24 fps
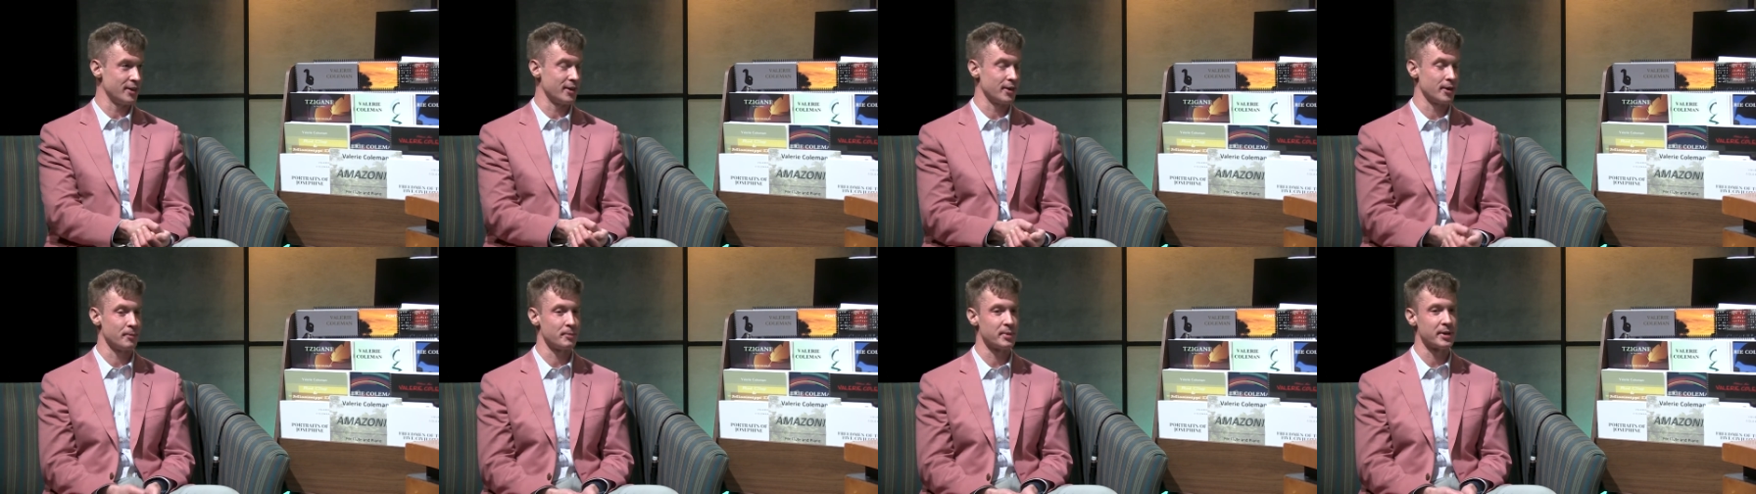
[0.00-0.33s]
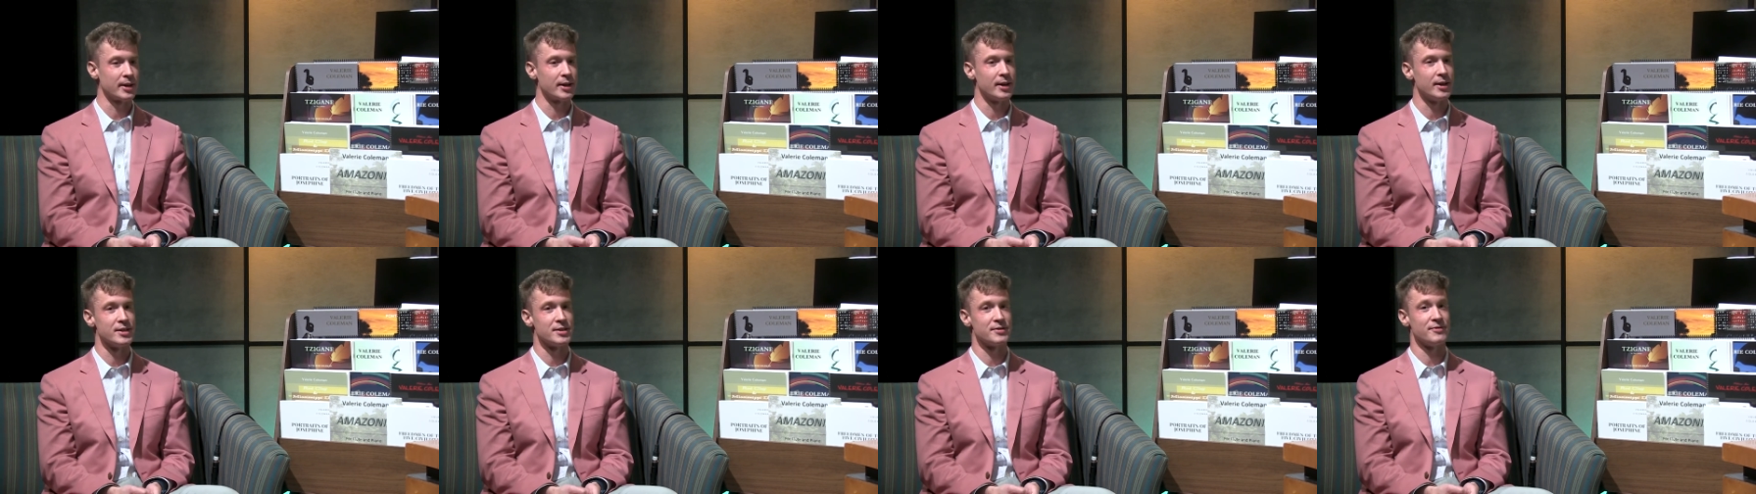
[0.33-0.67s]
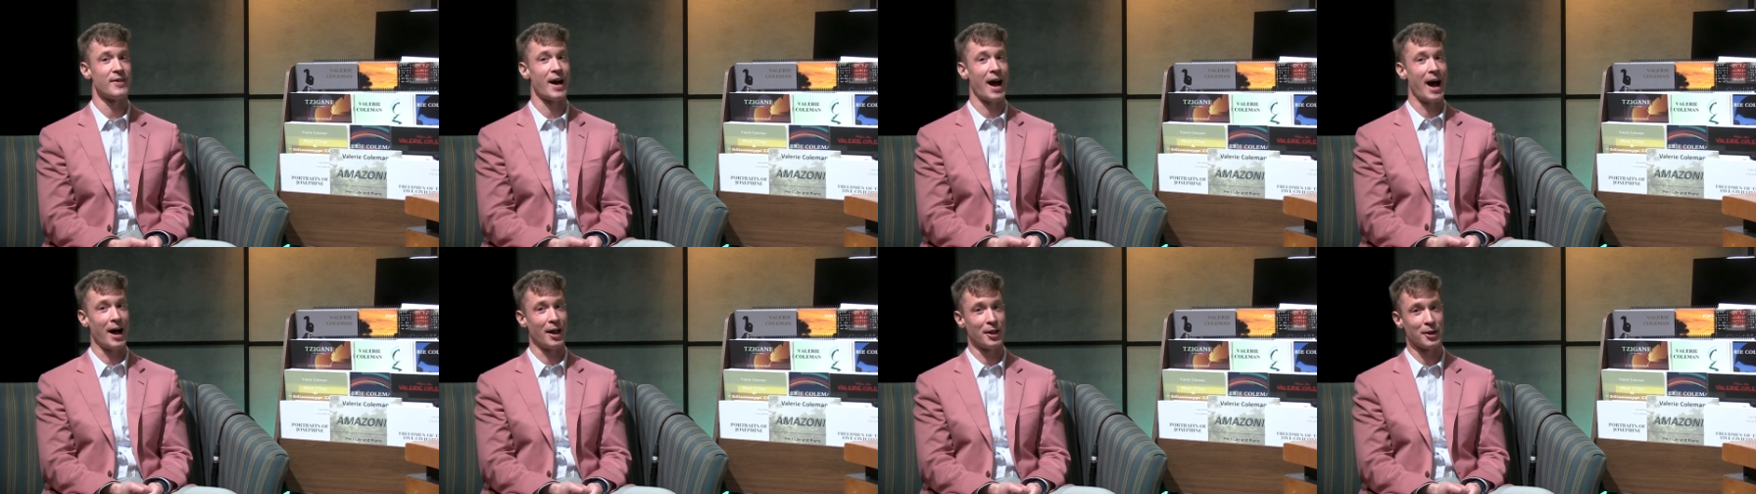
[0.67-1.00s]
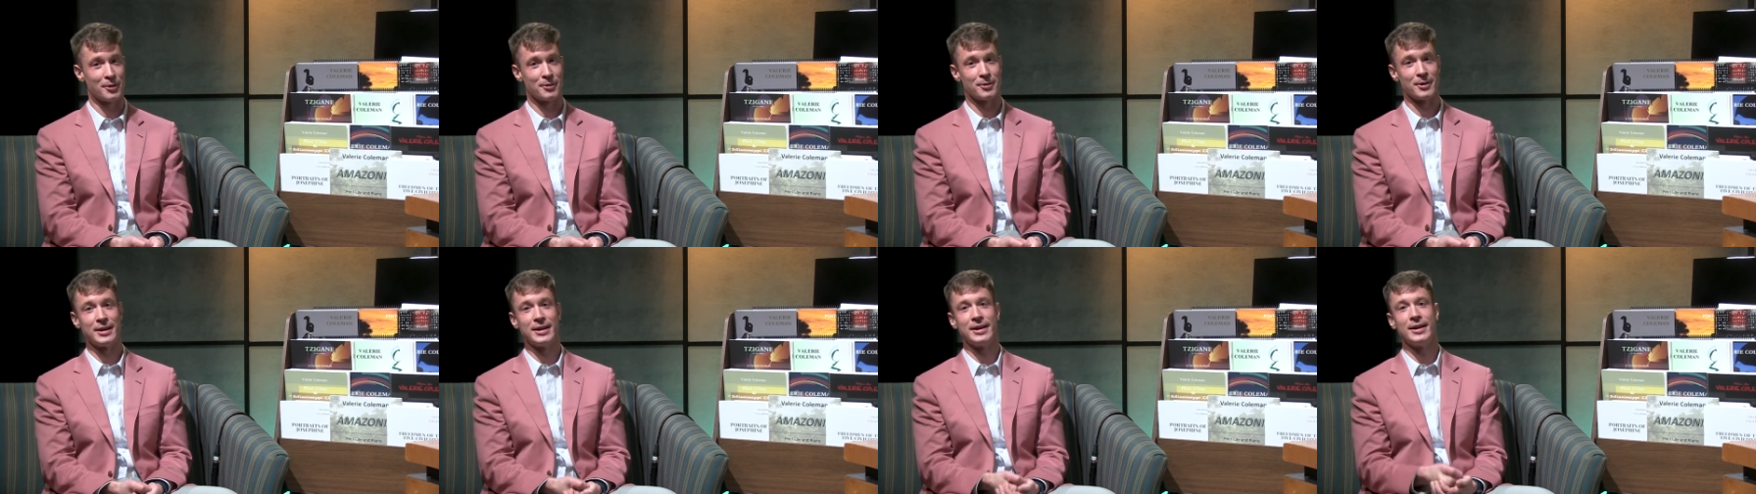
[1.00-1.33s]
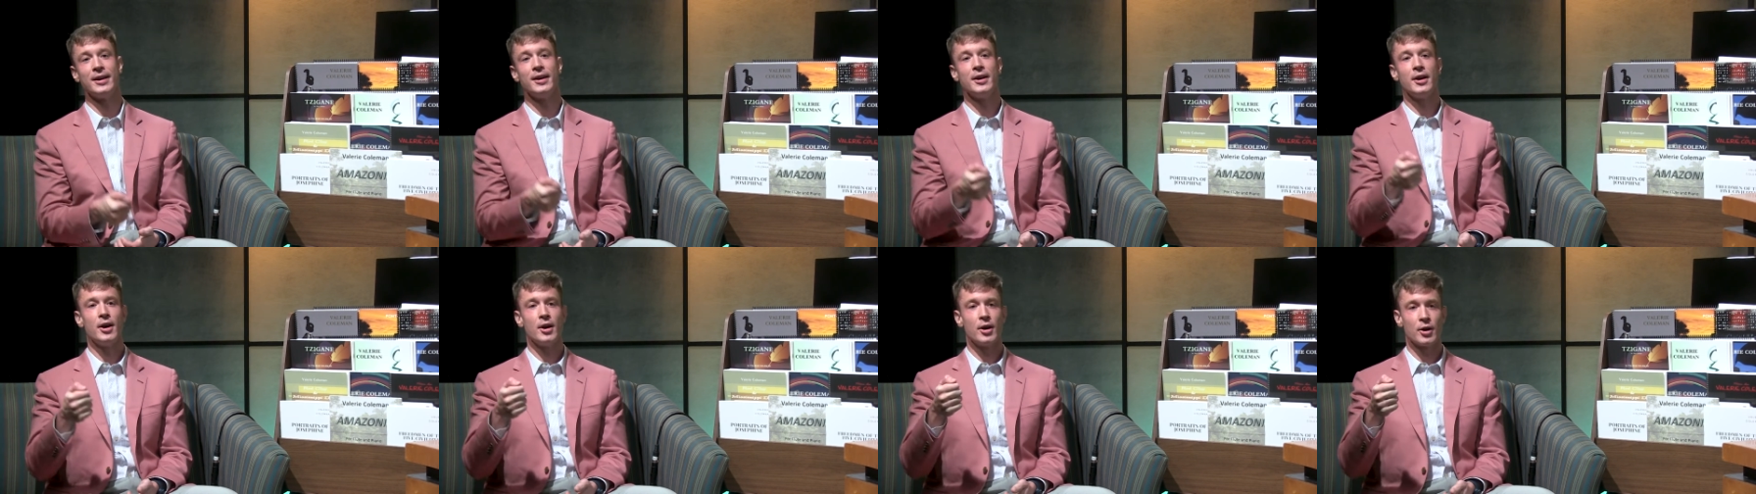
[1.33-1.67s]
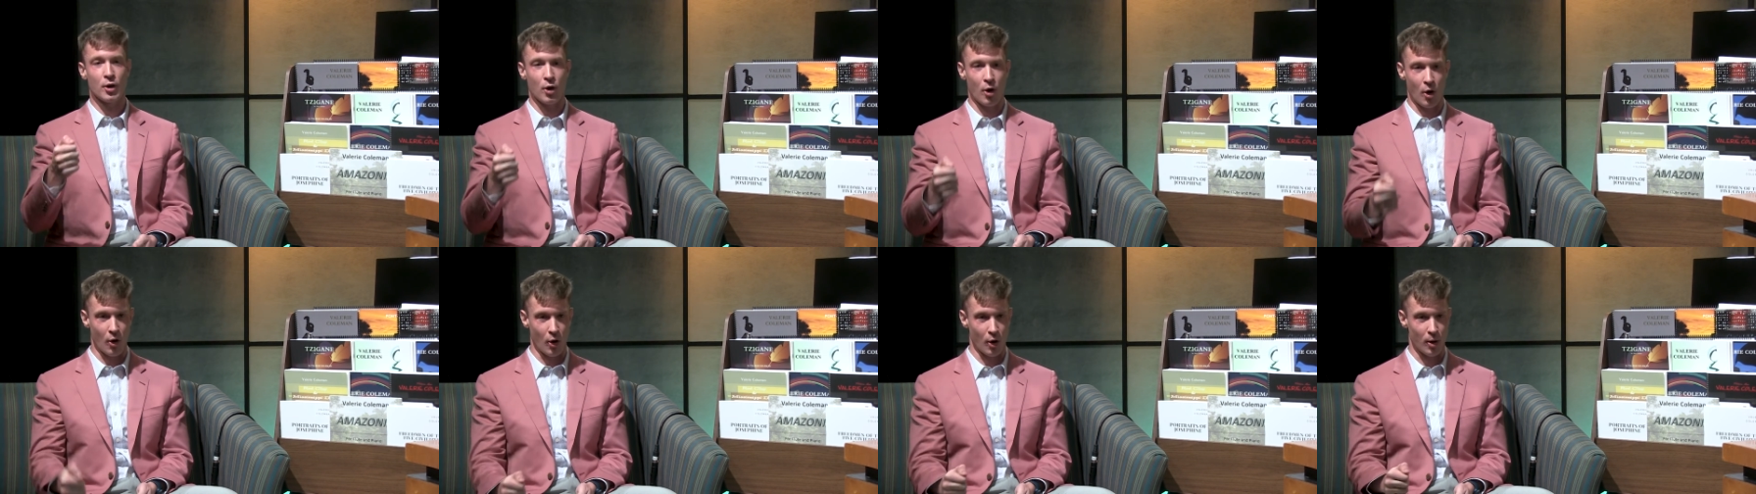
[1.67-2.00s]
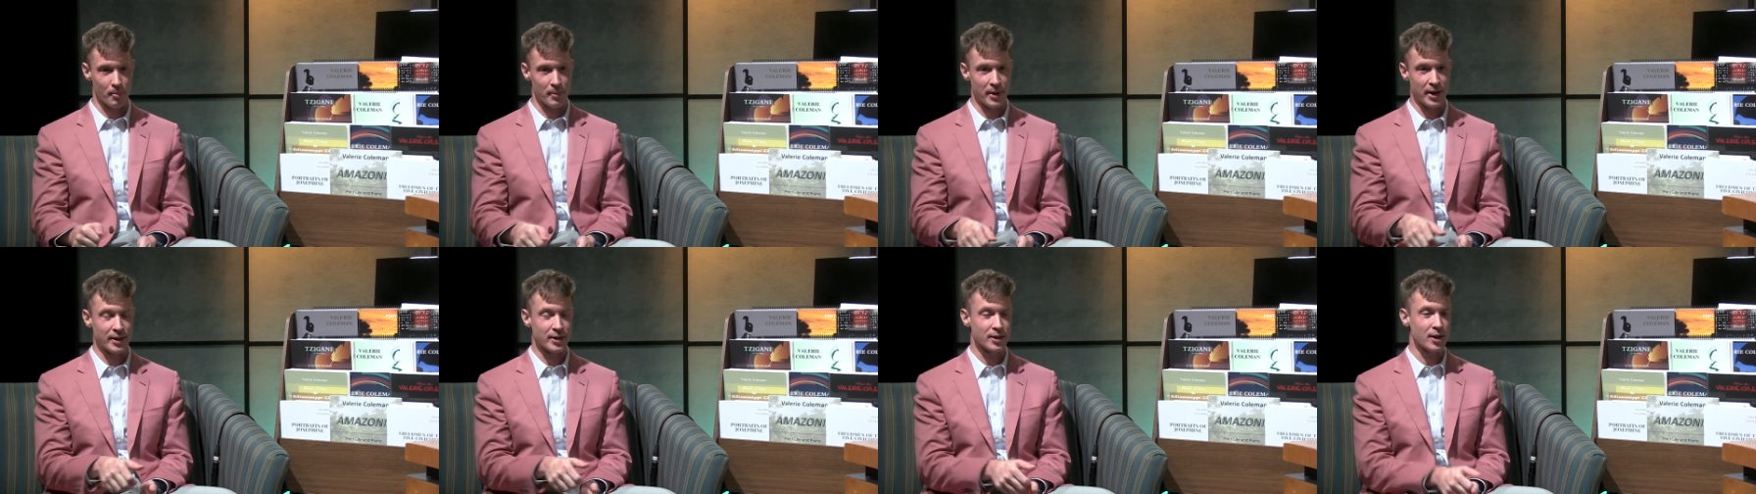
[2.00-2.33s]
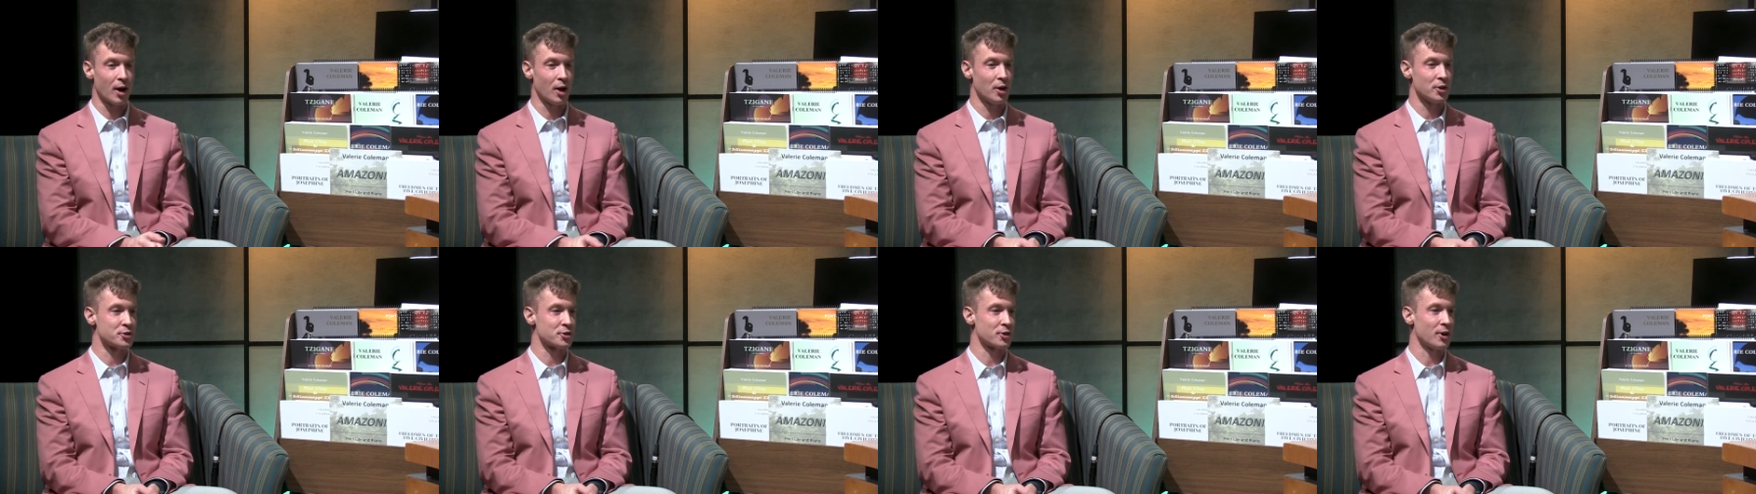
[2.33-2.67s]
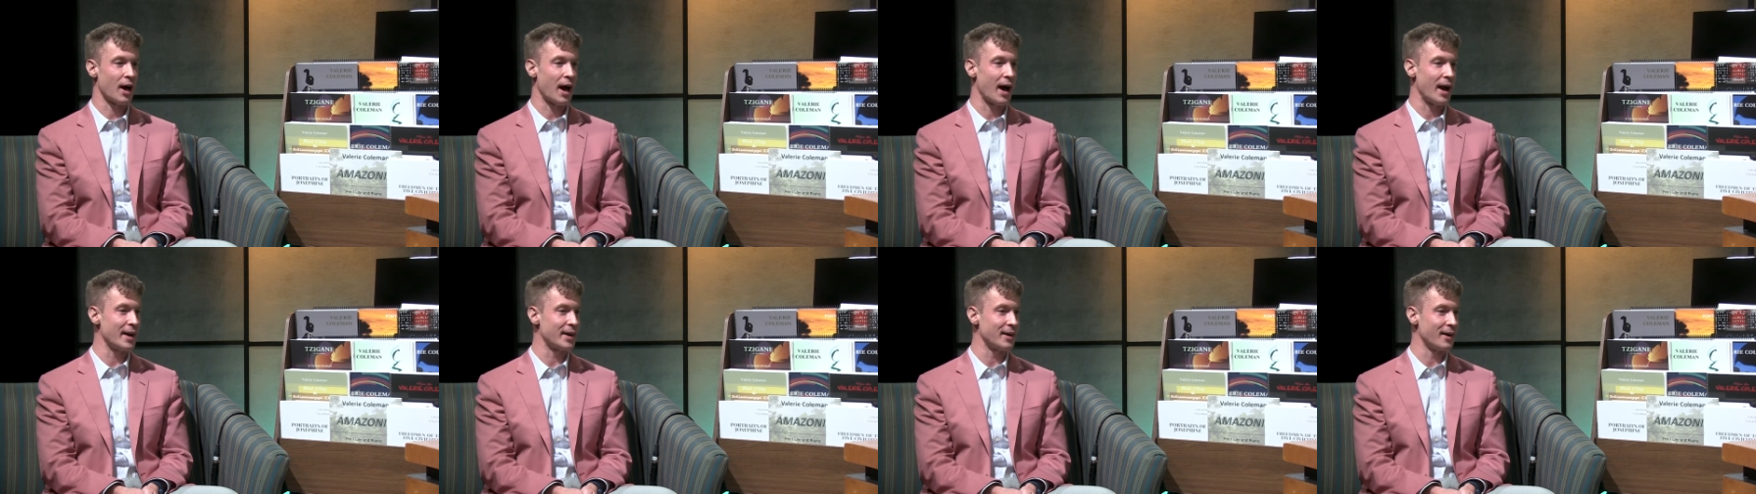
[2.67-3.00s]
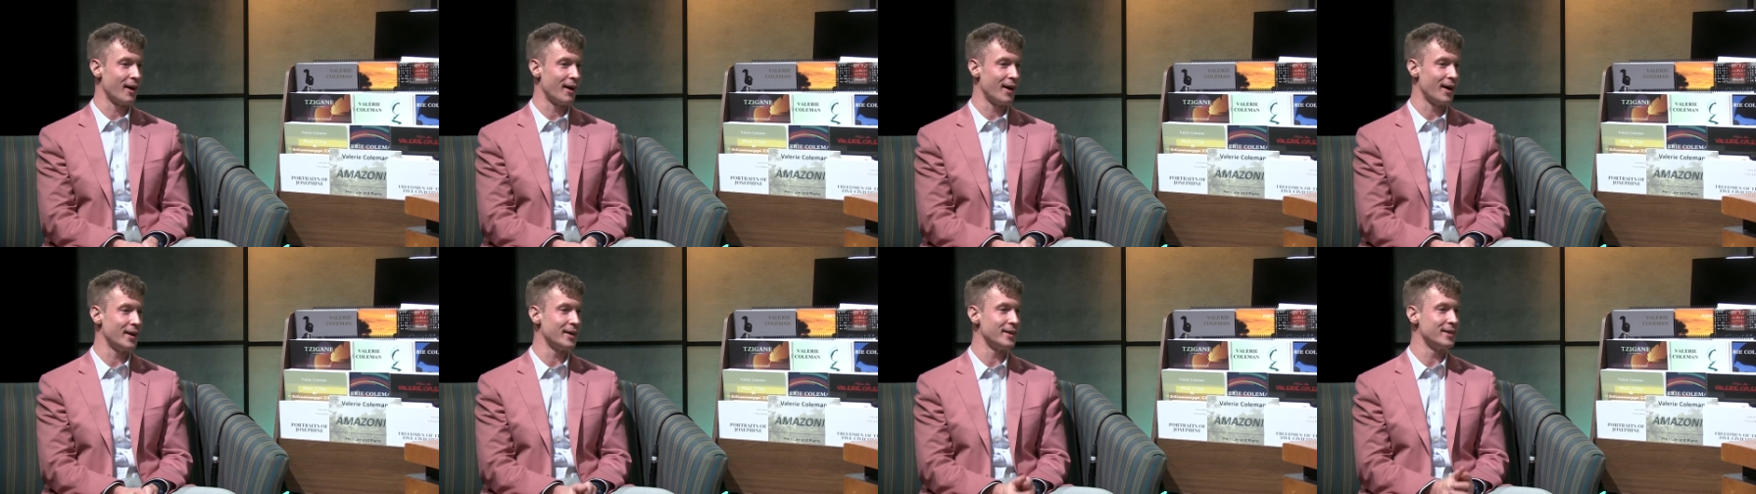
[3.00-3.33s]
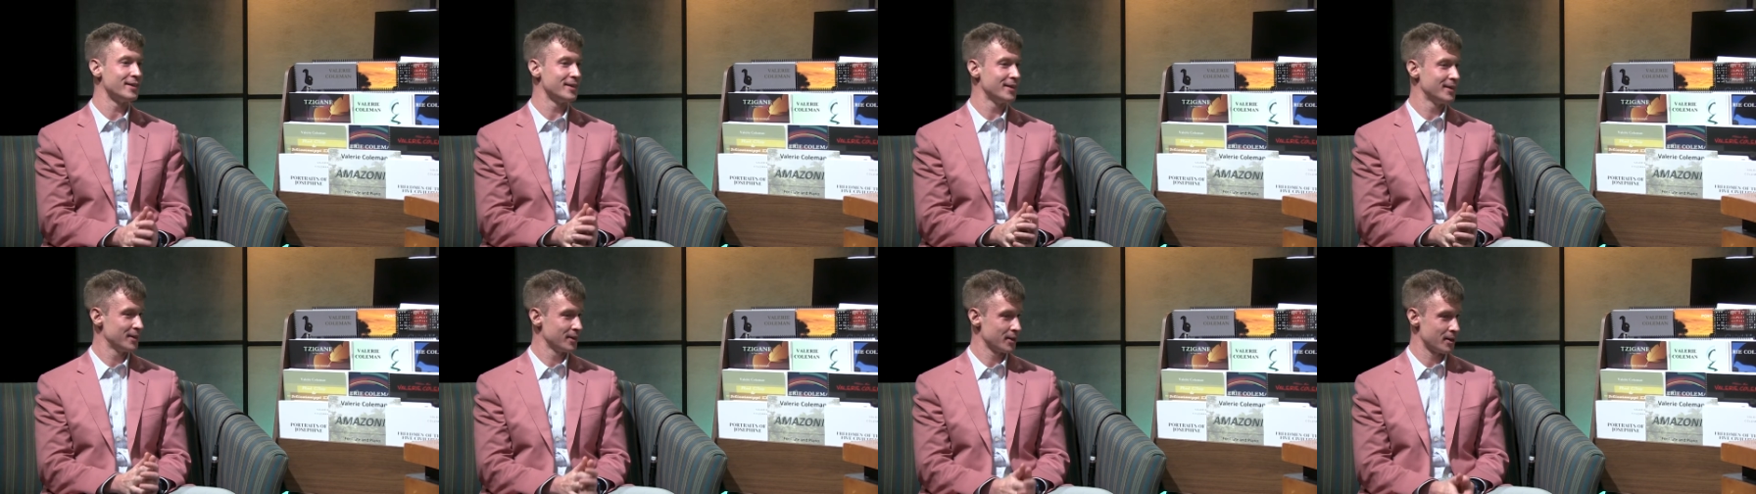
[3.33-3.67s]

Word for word: here because Valerie Coleman, cultural icon,